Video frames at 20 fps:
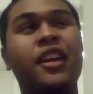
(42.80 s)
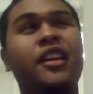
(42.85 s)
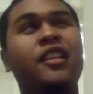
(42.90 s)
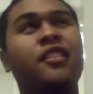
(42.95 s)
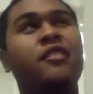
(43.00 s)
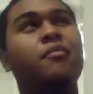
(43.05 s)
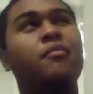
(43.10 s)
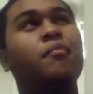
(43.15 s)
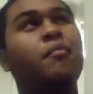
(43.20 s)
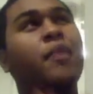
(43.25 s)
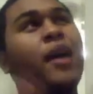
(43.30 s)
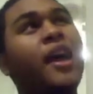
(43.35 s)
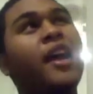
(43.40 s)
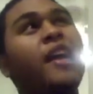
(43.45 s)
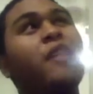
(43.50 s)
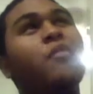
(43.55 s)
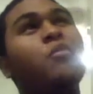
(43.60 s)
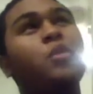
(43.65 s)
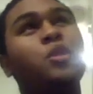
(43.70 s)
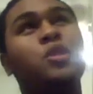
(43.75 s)
and
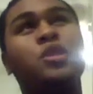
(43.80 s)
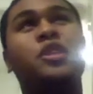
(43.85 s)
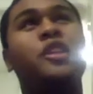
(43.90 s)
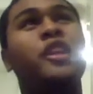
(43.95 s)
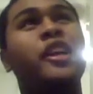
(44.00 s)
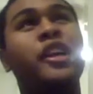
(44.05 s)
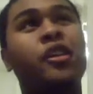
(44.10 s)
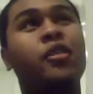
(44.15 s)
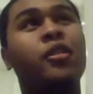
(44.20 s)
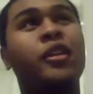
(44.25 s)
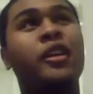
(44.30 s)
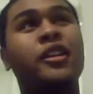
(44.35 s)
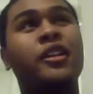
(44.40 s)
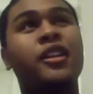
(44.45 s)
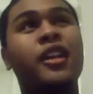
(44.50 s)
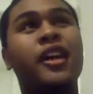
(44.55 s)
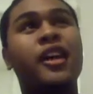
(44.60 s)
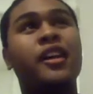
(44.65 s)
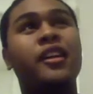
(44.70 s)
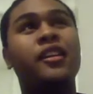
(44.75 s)
man, was today a
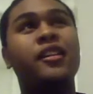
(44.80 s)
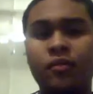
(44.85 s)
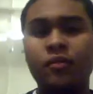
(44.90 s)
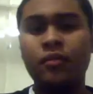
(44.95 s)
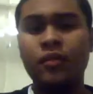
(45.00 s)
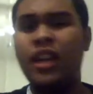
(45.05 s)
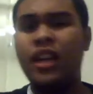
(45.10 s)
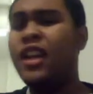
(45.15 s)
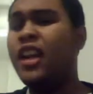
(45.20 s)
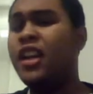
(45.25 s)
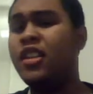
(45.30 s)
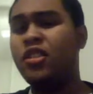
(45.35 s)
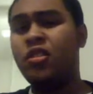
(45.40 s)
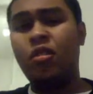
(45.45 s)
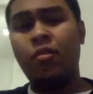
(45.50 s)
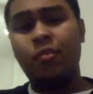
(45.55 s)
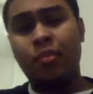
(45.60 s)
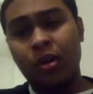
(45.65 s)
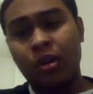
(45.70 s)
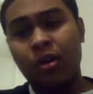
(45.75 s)
great day. And I
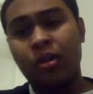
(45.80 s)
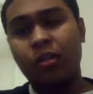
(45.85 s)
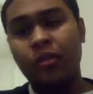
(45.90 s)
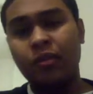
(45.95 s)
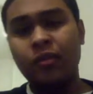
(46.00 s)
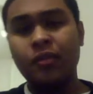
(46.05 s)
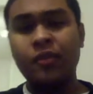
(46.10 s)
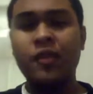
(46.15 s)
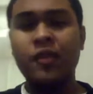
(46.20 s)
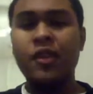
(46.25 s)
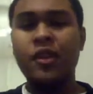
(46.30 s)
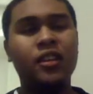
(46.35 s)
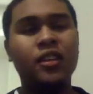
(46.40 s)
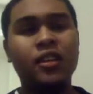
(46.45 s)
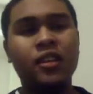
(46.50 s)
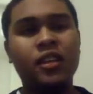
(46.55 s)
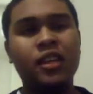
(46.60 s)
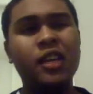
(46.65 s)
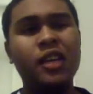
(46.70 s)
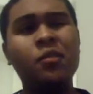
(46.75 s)
saw Paul.
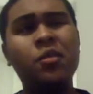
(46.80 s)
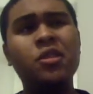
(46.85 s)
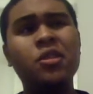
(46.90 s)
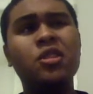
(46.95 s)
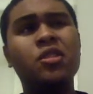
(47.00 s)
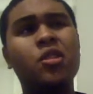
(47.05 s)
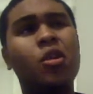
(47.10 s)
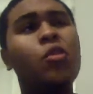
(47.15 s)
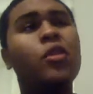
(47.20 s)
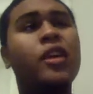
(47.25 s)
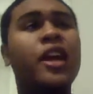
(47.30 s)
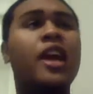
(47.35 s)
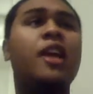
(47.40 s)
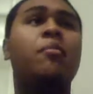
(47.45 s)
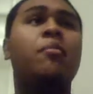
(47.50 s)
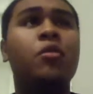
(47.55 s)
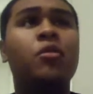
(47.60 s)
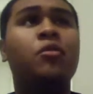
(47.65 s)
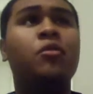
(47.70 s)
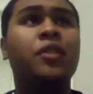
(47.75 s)
It was an okay
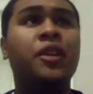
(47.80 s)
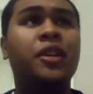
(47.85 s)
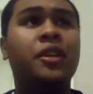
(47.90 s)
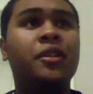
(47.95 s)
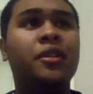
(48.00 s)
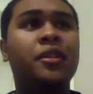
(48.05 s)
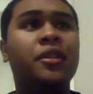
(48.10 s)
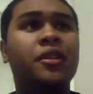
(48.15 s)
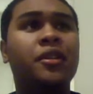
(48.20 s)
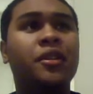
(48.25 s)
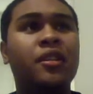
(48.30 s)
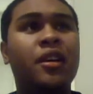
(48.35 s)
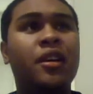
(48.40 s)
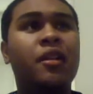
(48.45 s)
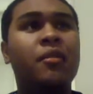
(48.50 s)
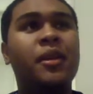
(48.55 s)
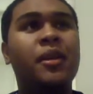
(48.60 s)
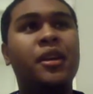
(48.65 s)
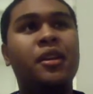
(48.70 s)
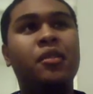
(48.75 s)
movie.
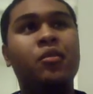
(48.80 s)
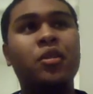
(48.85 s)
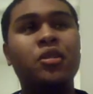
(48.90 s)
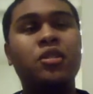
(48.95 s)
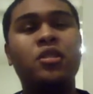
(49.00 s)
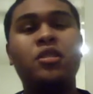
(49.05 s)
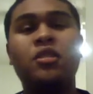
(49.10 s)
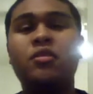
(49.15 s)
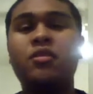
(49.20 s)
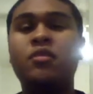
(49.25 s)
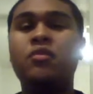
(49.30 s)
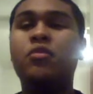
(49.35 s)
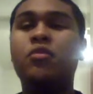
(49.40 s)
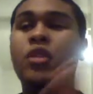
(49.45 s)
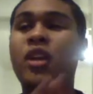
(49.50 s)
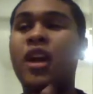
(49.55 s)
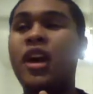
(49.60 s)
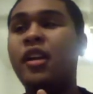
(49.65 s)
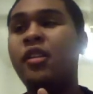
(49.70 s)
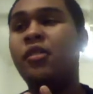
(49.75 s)
I mean, it wasn't
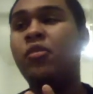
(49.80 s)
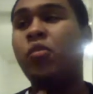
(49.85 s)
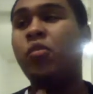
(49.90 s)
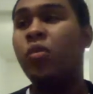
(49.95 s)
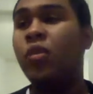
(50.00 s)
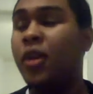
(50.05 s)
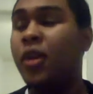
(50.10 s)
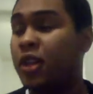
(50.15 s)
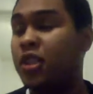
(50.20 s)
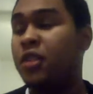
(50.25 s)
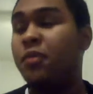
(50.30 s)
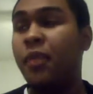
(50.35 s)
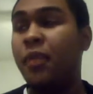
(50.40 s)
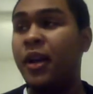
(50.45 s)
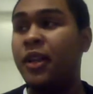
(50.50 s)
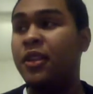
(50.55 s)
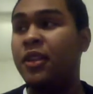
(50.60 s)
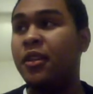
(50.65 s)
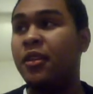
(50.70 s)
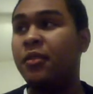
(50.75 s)
what I
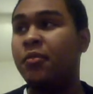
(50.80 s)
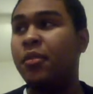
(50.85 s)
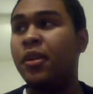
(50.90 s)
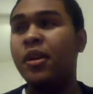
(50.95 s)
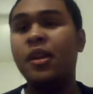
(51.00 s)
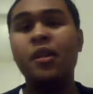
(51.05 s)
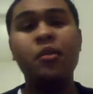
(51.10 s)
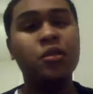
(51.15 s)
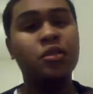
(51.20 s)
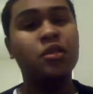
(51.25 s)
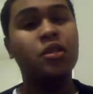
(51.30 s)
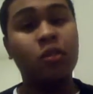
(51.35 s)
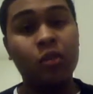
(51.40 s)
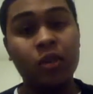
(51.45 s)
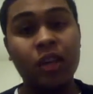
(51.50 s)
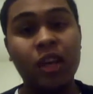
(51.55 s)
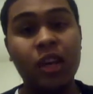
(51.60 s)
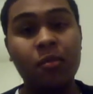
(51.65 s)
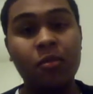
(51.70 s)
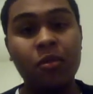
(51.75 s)
expected, but it was an
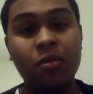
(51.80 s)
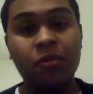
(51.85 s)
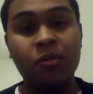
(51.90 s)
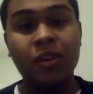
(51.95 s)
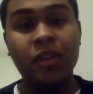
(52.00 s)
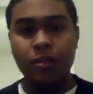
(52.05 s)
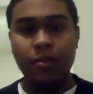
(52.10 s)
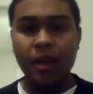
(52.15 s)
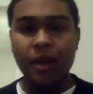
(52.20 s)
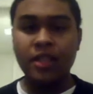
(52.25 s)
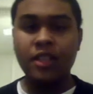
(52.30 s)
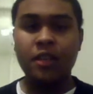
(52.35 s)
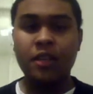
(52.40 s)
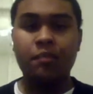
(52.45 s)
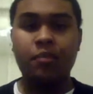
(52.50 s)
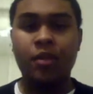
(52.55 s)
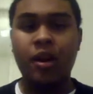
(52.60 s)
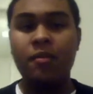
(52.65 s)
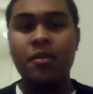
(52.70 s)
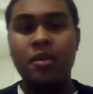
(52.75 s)
okay movie. The
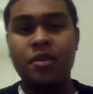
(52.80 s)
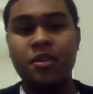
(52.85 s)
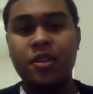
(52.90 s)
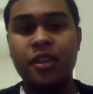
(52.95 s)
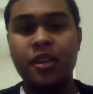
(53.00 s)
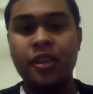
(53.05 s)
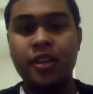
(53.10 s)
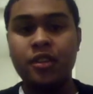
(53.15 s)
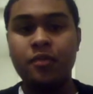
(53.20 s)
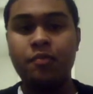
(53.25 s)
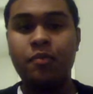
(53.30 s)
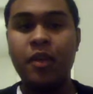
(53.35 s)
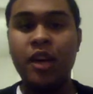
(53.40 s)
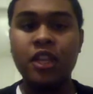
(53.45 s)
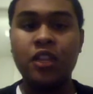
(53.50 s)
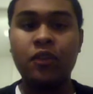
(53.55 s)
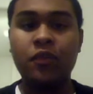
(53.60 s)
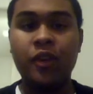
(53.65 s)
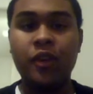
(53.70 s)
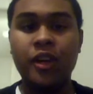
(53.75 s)
basic premise is
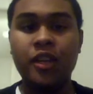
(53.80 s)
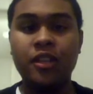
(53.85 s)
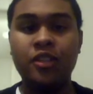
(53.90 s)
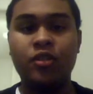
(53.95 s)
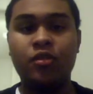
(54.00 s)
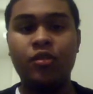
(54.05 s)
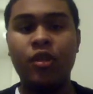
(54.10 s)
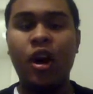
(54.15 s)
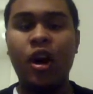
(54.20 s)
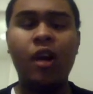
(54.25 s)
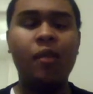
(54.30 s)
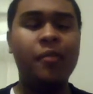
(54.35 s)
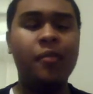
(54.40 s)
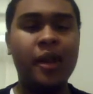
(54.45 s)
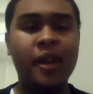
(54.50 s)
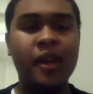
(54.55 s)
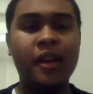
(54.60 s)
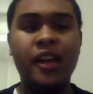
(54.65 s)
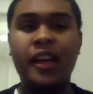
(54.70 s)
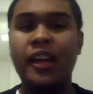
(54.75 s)
best friends
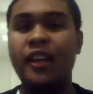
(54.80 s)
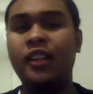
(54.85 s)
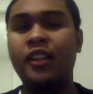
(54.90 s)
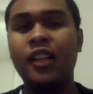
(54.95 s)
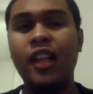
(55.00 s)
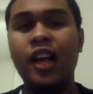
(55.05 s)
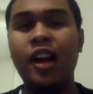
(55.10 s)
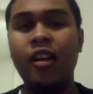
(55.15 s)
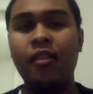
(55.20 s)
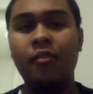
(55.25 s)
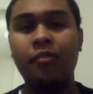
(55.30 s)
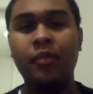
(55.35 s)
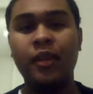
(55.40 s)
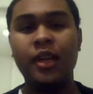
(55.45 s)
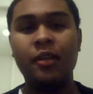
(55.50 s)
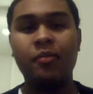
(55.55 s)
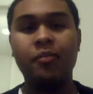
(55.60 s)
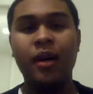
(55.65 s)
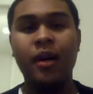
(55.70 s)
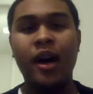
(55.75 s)
Graeme and Clive,
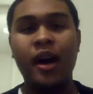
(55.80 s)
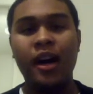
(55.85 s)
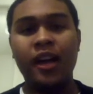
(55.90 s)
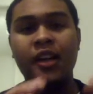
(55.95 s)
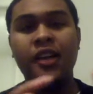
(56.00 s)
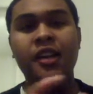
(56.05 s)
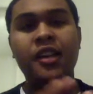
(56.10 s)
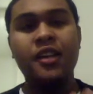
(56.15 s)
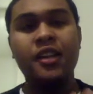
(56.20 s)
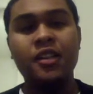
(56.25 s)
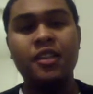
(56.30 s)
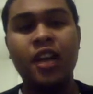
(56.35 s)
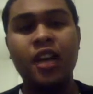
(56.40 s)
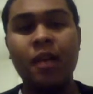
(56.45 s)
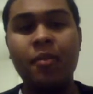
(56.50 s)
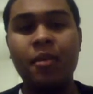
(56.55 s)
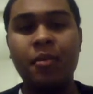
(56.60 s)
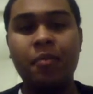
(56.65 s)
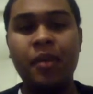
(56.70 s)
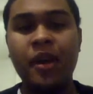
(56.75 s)
played by
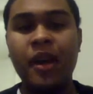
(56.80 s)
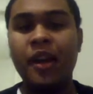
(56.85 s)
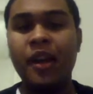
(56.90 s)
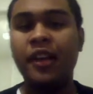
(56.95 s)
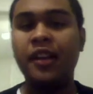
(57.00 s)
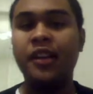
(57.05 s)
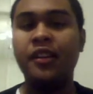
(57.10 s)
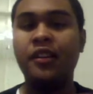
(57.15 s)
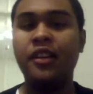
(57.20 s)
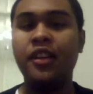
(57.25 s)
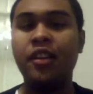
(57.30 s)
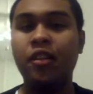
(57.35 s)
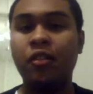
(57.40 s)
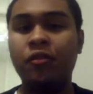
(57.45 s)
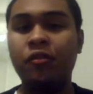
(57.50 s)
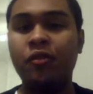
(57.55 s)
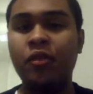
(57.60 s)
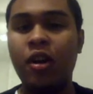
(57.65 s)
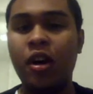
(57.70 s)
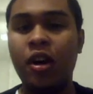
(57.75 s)
Simon Pegg and Neil
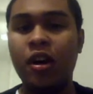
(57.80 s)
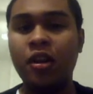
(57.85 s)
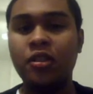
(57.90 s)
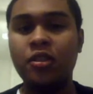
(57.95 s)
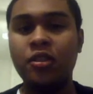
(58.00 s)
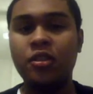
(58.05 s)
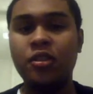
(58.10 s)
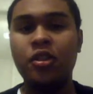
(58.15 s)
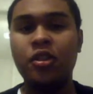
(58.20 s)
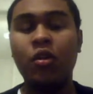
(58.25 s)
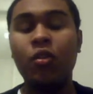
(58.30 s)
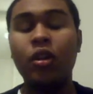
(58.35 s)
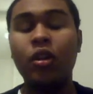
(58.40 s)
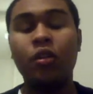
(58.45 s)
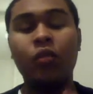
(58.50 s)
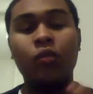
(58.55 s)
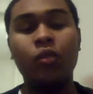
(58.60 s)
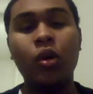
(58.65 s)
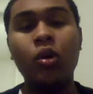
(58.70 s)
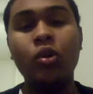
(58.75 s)
Frost, go on
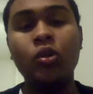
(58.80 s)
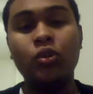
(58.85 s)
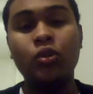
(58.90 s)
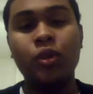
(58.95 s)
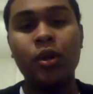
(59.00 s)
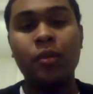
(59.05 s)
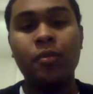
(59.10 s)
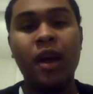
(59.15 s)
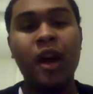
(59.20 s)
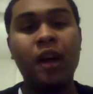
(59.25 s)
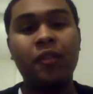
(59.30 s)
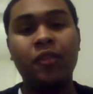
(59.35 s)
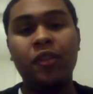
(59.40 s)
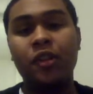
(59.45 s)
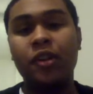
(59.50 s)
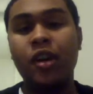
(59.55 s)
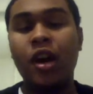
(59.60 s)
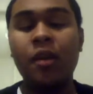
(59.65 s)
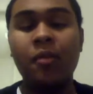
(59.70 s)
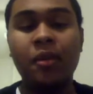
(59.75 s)
a road trip
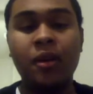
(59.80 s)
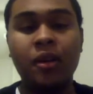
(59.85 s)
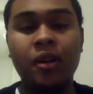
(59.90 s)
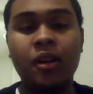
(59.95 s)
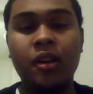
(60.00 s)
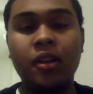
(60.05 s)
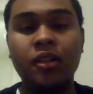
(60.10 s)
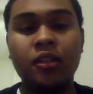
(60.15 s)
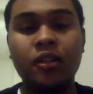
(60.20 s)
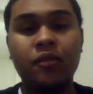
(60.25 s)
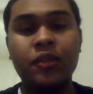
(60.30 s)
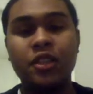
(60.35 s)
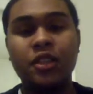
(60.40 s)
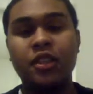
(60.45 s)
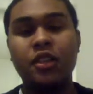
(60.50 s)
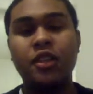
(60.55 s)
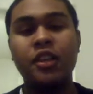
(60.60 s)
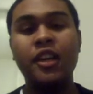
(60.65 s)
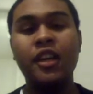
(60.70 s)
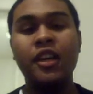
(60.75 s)
after Comic Con to
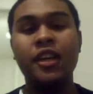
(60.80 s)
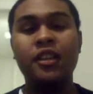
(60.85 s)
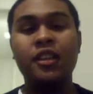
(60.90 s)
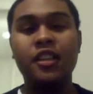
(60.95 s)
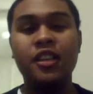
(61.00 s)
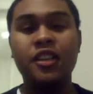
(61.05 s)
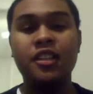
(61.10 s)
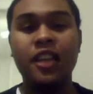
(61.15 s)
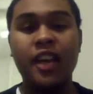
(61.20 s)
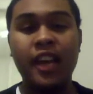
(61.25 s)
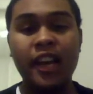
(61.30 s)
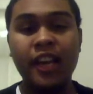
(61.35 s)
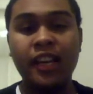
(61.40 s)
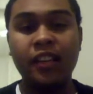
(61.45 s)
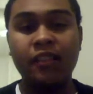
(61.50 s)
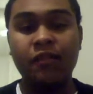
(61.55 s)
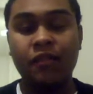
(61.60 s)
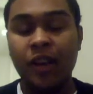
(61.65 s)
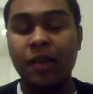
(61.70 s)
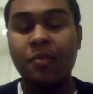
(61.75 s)
visit these
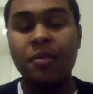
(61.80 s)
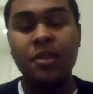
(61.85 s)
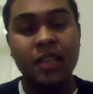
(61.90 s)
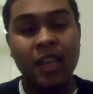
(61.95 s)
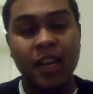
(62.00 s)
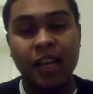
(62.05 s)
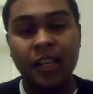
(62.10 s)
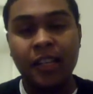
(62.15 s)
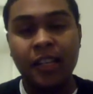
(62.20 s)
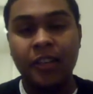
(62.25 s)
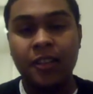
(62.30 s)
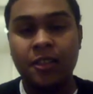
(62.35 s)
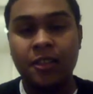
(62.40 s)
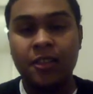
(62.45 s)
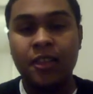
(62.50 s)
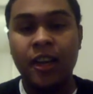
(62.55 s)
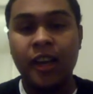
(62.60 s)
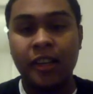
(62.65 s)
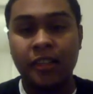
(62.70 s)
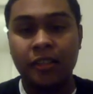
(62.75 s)
famous alien
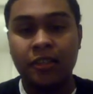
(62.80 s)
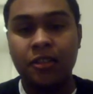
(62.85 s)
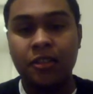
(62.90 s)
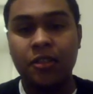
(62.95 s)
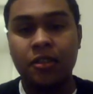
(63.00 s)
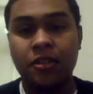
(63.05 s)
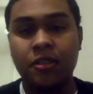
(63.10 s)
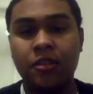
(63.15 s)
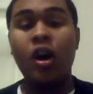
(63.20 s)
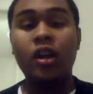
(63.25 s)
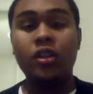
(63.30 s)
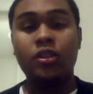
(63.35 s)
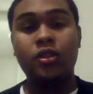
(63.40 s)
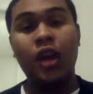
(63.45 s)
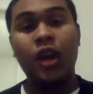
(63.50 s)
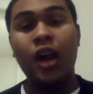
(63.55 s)
sites. While